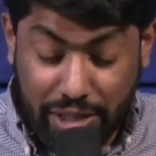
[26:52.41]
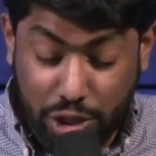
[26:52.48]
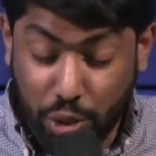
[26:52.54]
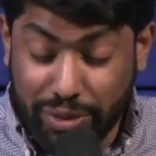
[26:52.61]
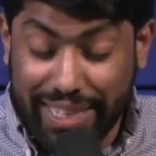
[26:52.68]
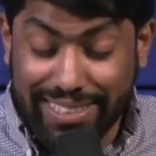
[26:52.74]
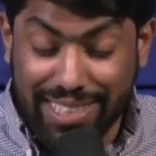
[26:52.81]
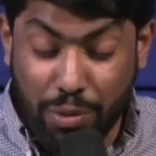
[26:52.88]

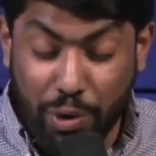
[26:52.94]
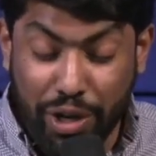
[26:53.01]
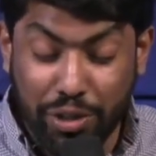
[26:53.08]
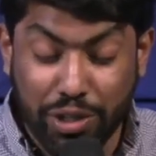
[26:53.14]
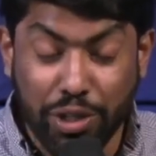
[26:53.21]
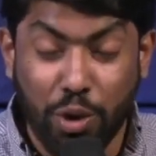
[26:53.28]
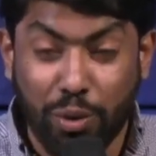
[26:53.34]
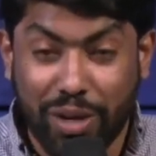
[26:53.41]
Two things I want you
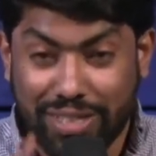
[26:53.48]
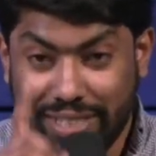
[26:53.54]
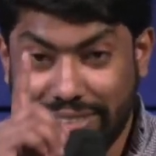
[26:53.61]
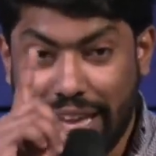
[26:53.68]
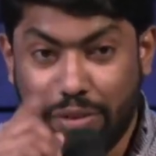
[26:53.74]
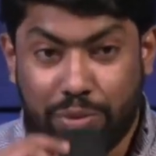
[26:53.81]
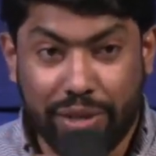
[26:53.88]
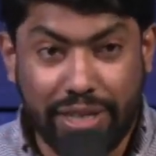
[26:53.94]
to notice in
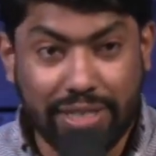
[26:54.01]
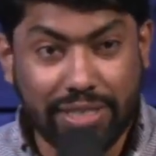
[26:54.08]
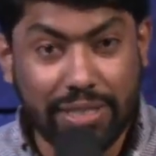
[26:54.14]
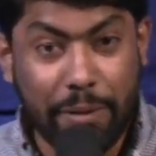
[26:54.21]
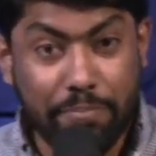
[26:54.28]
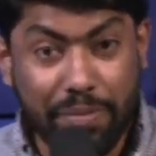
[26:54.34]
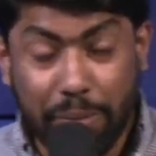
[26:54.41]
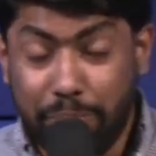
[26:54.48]
that verse
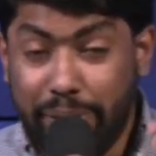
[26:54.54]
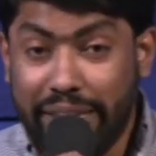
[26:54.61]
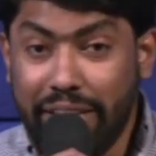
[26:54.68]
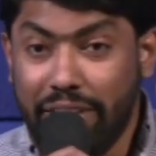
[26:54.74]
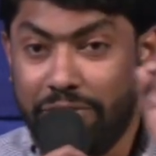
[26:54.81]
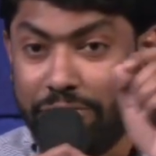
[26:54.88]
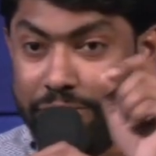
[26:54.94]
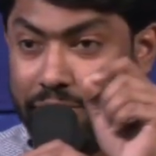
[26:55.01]

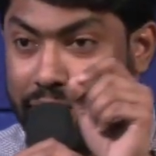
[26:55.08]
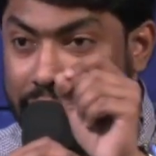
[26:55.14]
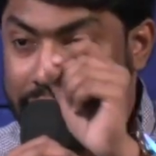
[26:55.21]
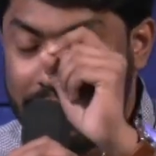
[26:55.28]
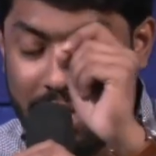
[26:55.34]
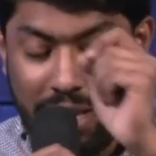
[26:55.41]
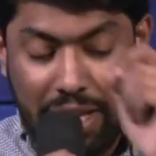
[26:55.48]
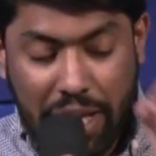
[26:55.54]
be filled
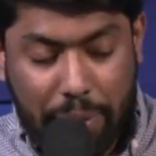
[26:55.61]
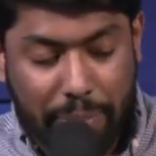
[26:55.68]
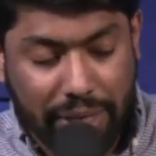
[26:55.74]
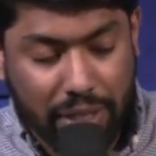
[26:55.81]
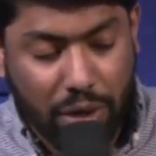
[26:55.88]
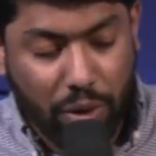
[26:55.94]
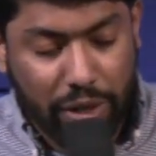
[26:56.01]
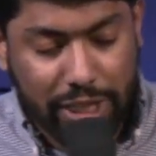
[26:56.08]
by
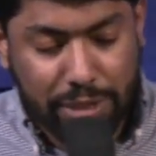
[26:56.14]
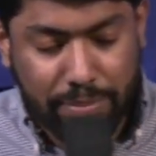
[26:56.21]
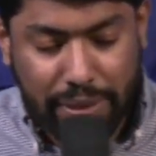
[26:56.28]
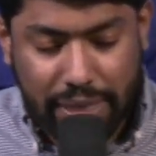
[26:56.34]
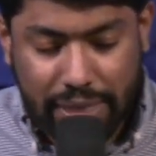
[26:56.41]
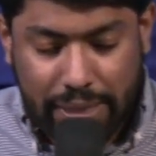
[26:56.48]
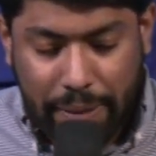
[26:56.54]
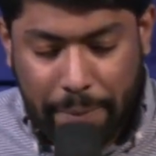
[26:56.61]
the Holy
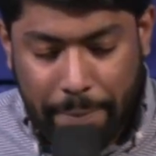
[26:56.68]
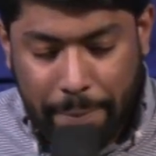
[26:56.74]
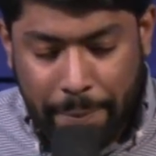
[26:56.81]
Spirit.